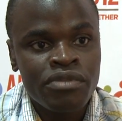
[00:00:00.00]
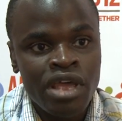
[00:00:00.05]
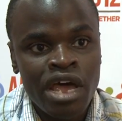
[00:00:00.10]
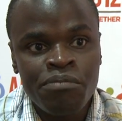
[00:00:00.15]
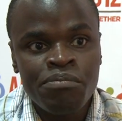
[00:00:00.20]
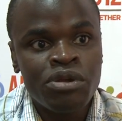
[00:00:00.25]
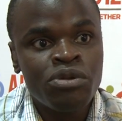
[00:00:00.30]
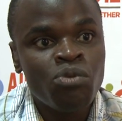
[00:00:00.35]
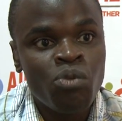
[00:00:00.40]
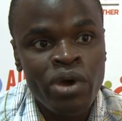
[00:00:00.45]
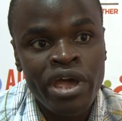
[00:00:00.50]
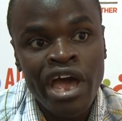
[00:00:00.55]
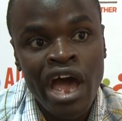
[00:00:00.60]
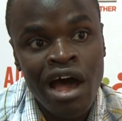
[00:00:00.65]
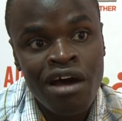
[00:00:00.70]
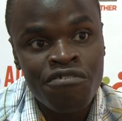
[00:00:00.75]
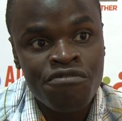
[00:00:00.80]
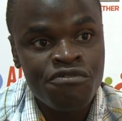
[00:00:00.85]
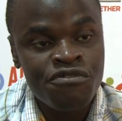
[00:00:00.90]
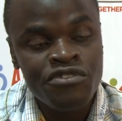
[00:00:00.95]
I mean, we
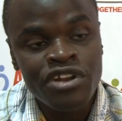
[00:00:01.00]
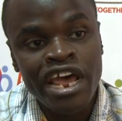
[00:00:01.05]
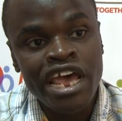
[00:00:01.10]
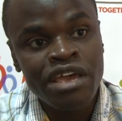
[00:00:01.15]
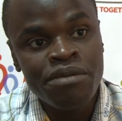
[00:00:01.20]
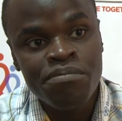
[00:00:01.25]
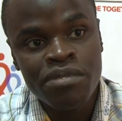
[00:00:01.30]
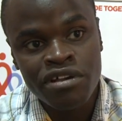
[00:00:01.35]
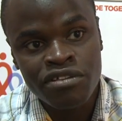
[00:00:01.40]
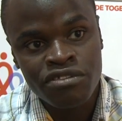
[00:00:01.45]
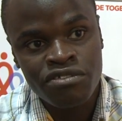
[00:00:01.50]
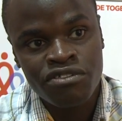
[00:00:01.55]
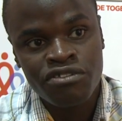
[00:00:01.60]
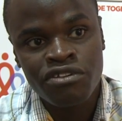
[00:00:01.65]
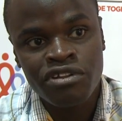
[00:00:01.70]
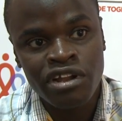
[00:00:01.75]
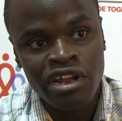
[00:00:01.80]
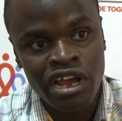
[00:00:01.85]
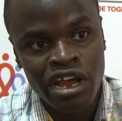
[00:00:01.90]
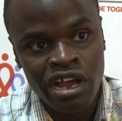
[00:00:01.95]
have
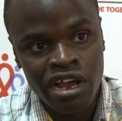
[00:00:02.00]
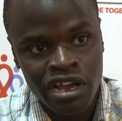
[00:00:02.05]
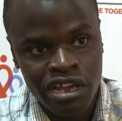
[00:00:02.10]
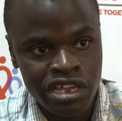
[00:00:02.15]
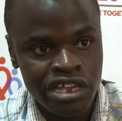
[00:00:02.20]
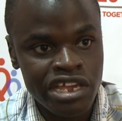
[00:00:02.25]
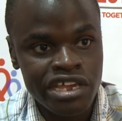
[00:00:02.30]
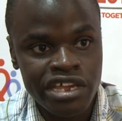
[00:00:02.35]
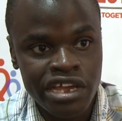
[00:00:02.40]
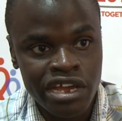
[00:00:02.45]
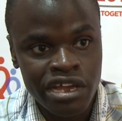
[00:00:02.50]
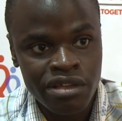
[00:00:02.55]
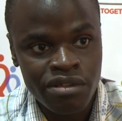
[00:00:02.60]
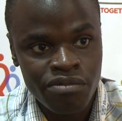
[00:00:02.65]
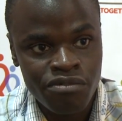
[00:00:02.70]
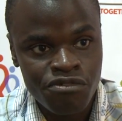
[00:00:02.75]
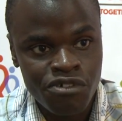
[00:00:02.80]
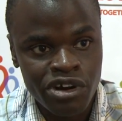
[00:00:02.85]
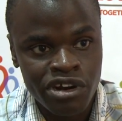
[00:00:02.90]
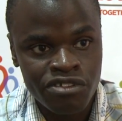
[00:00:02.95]
neighbors, Kenya,
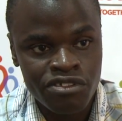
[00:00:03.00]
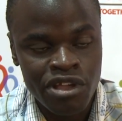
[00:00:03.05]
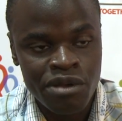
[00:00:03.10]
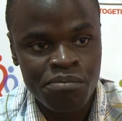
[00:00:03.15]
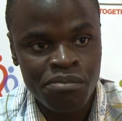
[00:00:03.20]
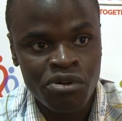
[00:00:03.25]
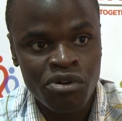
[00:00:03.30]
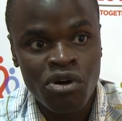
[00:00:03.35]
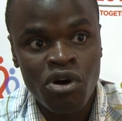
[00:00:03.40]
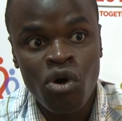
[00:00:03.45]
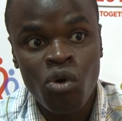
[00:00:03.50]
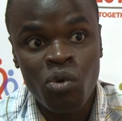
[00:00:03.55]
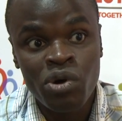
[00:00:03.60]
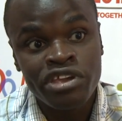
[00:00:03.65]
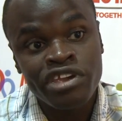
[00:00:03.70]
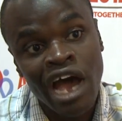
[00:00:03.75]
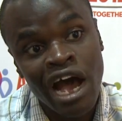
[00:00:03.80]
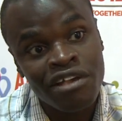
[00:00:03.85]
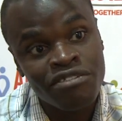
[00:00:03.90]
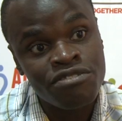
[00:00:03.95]
for example,
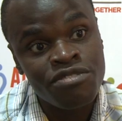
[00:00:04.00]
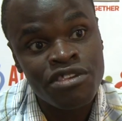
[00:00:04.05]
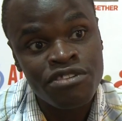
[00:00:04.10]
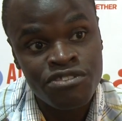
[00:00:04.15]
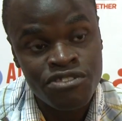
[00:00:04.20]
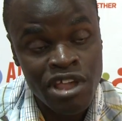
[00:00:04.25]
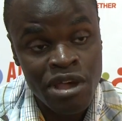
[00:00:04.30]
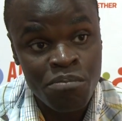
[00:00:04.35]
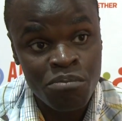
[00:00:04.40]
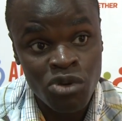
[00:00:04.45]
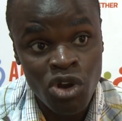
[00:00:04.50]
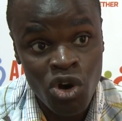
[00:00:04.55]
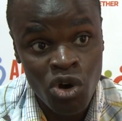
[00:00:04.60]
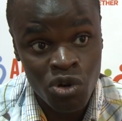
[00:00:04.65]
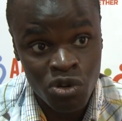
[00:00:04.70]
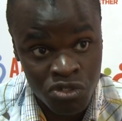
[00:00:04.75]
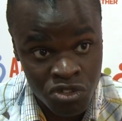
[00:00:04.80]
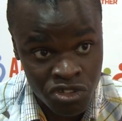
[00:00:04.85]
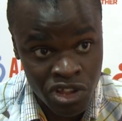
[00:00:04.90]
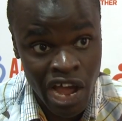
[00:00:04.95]
which has the same
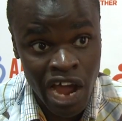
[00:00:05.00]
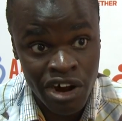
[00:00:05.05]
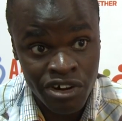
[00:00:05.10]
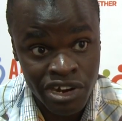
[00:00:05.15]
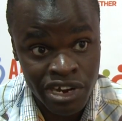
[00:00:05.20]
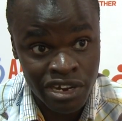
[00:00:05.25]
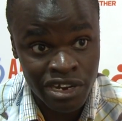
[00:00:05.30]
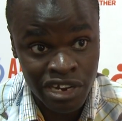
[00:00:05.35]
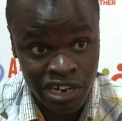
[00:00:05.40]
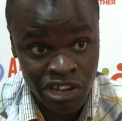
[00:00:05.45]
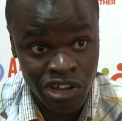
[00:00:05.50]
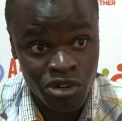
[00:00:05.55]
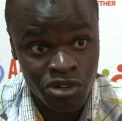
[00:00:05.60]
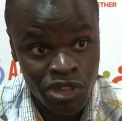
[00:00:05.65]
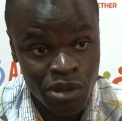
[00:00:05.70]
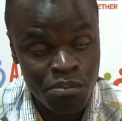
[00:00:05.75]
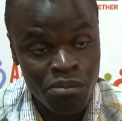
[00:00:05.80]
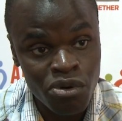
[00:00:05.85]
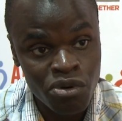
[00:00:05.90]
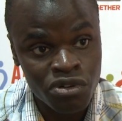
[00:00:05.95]
laws currently
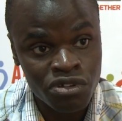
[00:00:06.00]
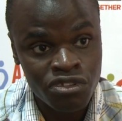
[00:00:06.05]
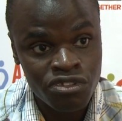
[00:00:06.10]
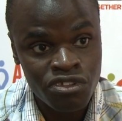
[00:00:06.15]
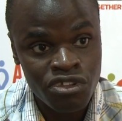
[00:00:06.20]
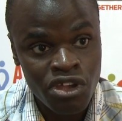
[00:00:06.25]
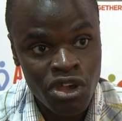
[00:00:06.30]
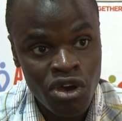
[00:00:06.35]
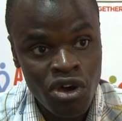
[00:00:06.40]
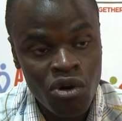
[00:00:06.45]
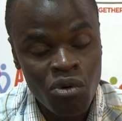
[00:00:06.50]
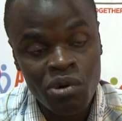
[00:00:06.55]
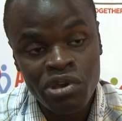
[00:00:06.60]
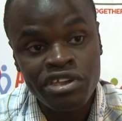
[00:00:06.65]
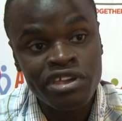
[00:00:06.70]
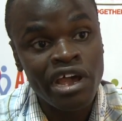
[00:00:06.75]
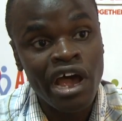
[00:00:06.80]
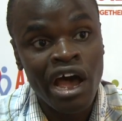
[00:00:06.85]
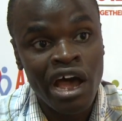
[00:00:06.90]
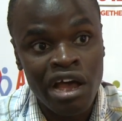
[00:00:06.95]
on the books,
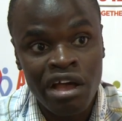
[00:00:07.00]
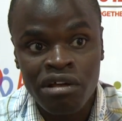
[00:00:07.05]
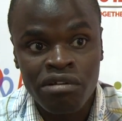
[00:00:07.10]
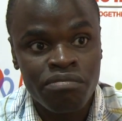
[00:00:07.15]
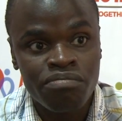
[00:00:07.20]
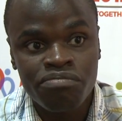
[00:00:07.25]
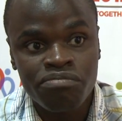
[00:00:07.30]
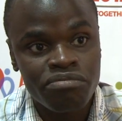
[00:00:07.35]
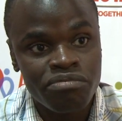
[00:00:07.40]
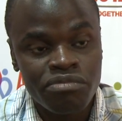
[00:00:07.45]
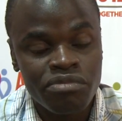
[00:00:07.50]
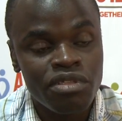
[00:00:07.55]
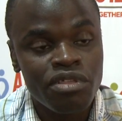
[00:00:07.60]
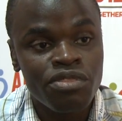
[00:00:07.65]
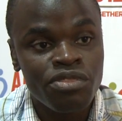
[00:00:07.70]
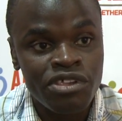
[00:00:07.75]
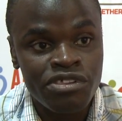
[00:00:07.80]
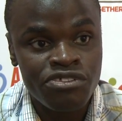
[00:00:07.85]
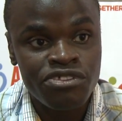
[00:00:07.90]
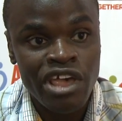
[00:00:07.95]
which are
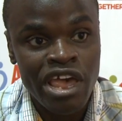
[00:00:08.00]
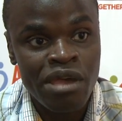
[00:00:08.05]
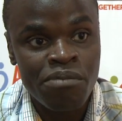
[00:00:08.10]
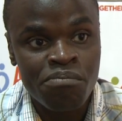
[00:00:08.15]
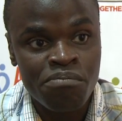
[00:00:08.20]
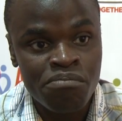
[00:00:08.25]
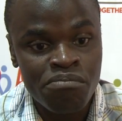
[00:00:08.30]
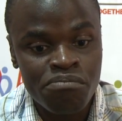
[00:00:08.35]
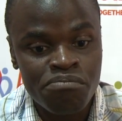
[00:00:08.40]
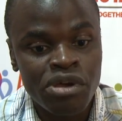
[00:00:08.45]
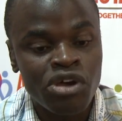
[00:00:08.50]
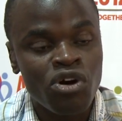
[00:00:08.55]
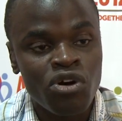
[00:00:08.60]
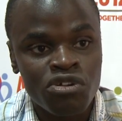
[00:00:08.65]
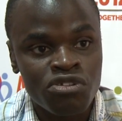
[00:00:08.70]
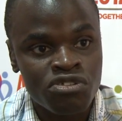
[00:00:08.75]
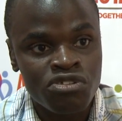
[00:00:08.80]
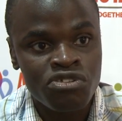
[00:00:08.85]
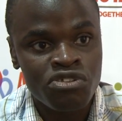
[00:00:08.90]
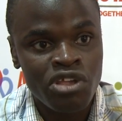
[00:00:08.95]
the same
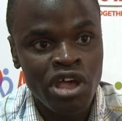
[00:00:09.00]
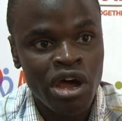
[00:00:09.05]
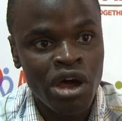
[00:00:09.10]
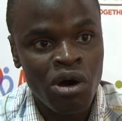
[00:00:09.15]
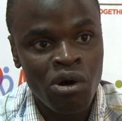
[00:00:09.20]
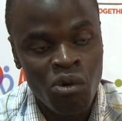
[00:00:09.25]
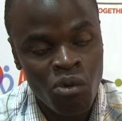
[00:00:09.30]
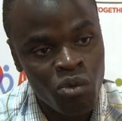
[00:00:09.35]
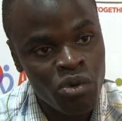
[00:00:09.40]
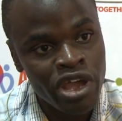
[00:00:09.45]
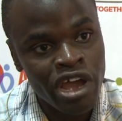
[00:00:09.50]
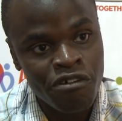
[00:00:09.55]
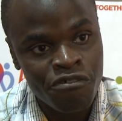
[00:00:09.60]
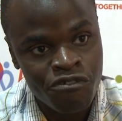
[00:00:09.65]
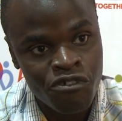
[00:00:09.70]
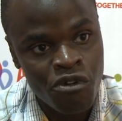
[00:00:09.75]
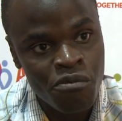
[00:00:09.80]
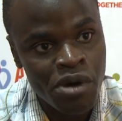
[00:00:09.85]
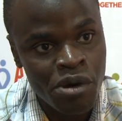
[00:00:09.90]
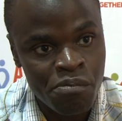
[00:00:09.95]
because we are
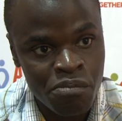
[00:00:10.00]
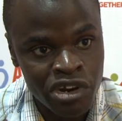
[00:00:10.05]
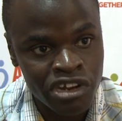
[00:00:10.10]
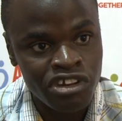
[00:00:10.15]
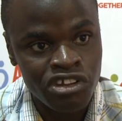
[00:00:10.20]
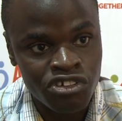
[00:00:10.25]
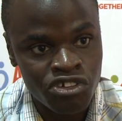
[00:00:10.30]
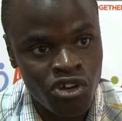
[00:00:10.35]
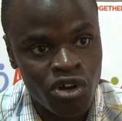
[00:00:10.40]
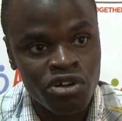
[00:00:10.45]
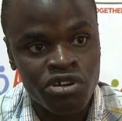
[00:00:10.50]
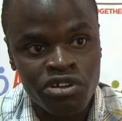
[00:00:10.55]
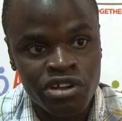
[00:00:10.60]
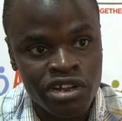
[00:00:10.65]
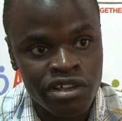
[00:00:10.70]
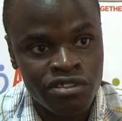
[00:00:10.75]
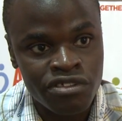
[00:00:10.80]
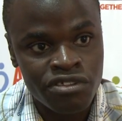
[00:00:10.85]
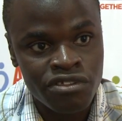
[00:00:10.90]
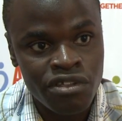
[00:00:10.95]
former British
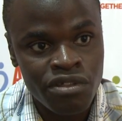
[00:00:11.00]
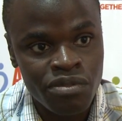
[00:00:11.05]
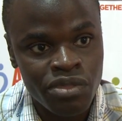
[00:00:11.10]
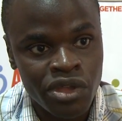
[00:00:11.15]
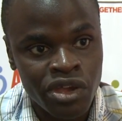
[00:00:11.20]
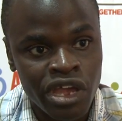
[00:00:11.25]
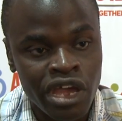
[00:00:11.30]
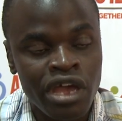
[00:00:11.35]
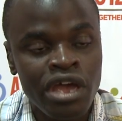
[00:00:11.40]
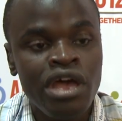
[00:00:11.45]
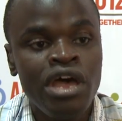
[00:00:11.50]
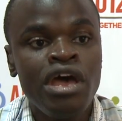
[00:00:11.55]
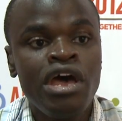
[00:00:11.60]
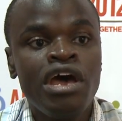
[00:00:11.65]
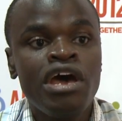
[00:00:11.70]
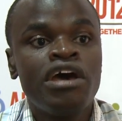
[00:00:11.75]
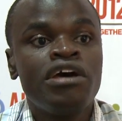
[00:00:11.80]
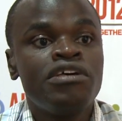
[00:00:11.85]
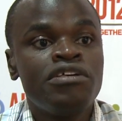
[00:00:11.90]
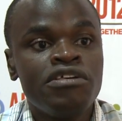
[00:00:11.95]
colonies, okay?
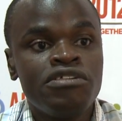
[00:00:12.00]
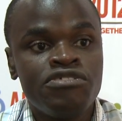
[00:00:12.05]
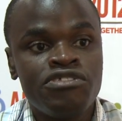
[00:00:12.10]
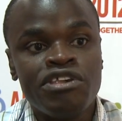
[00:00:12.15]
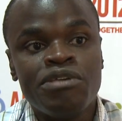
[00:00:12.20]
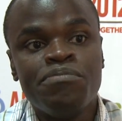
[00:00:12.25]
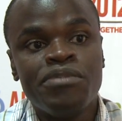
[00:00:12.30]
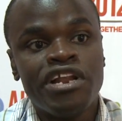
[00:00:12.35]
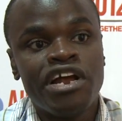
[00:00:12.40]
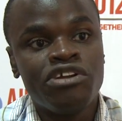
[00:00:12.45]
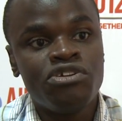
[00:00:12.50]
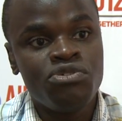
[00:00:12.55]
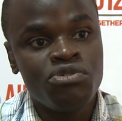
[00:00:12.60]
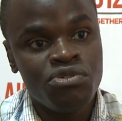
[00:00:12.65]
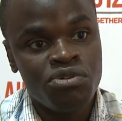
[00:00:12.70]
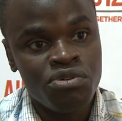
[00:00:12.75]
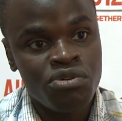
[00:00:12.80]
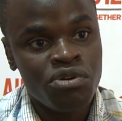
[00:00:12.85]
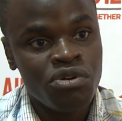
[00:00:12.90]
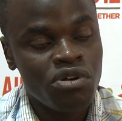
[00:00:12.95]
Similar
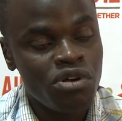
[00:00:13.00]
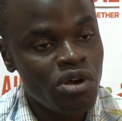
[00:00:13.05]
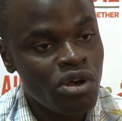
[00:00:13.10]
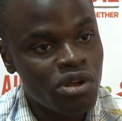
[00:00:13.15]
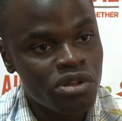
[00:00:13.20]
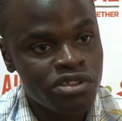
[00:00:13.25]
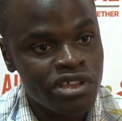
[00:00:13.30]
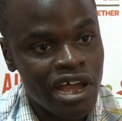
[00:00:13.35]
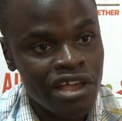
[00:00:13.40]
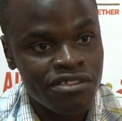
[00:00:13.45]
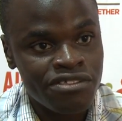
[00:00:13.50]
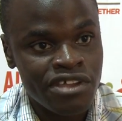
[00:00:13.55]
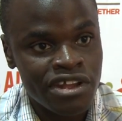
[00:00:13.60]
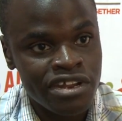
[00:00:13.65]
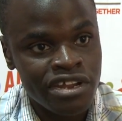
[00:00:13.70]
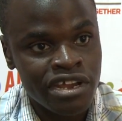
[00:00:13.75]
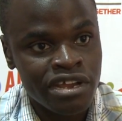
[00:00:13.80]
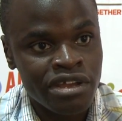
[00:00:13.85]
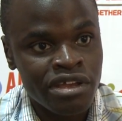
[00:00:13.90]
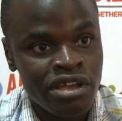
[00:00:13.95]
to
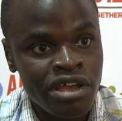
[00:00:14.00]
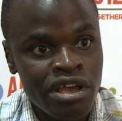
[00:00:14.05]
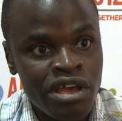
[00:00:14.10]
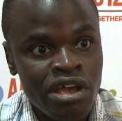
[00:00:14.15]
Tanzania.